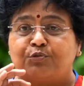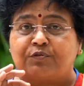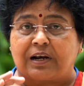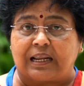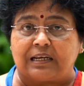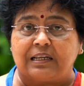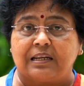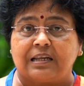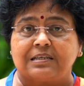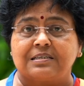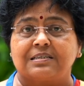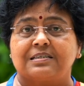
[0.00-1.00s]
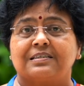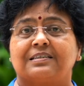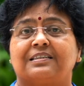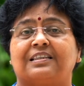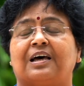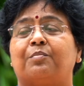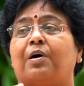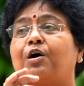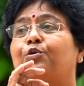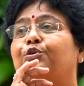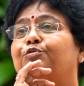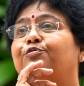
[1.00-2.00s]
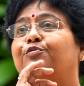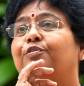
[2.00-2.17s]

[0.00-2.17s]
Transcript: of cleanliness, the amount of